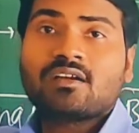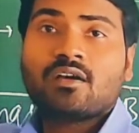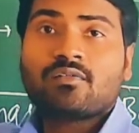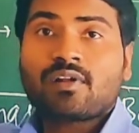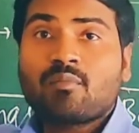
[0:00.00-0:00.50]

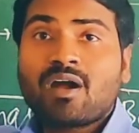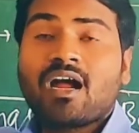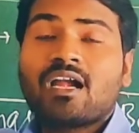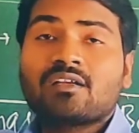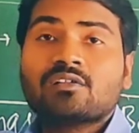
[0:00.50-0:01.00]
From
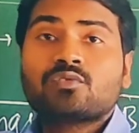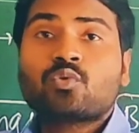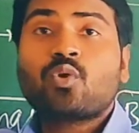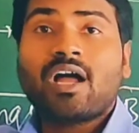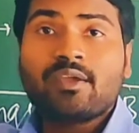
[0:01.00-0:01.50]
heart
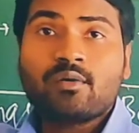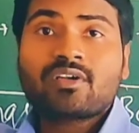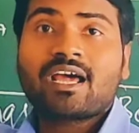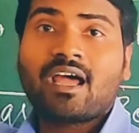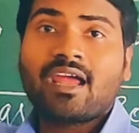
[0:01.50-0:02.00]
through
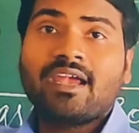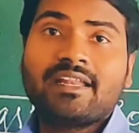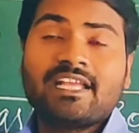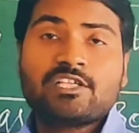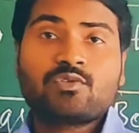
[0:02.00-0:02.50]
aorta it
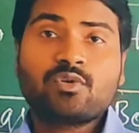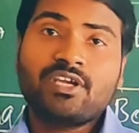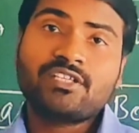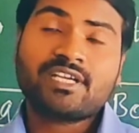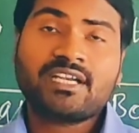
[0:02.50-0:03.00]
reaches to
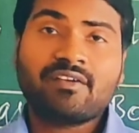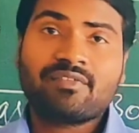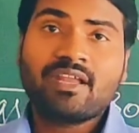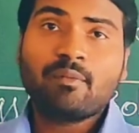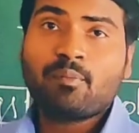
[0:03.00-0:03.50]
each and
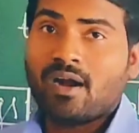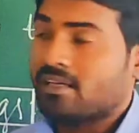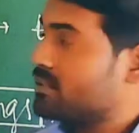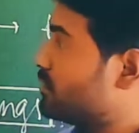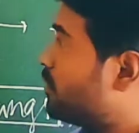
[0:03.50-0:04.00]
every
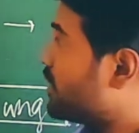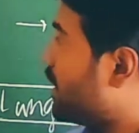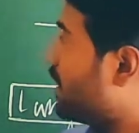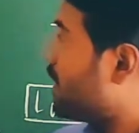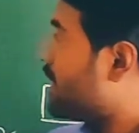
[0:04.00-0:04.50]
part.
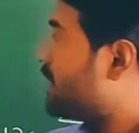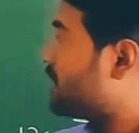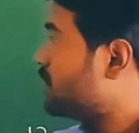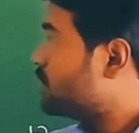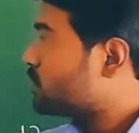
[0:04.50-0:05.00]
Okay,
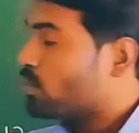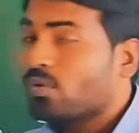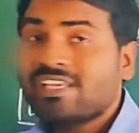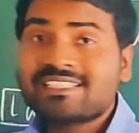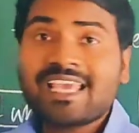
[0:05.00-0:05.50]
right. So who
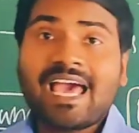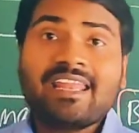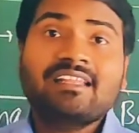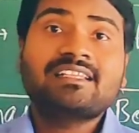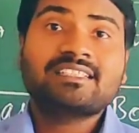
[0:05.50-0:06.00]
is
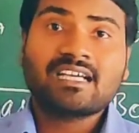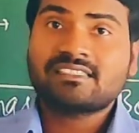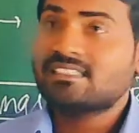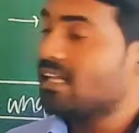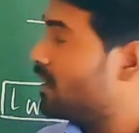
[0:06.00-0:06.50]
carrying this
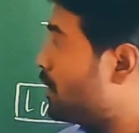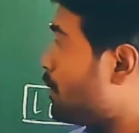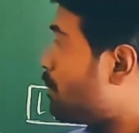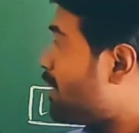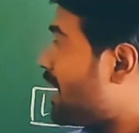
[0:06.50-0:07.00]
oxygen?
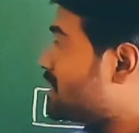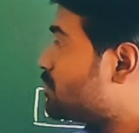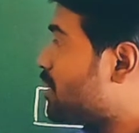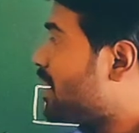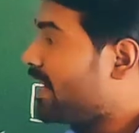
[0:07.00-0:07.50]

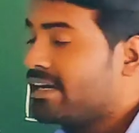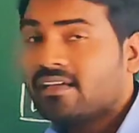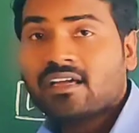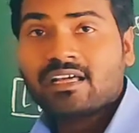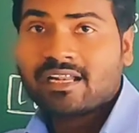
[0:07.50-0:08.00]
Plasma
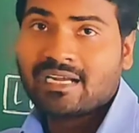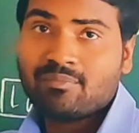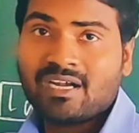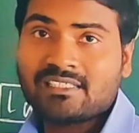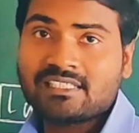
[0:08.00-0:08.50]
and red
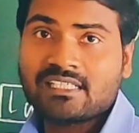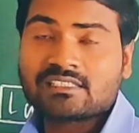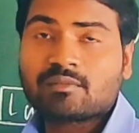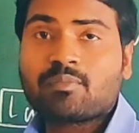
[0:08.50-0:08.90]
blood cells.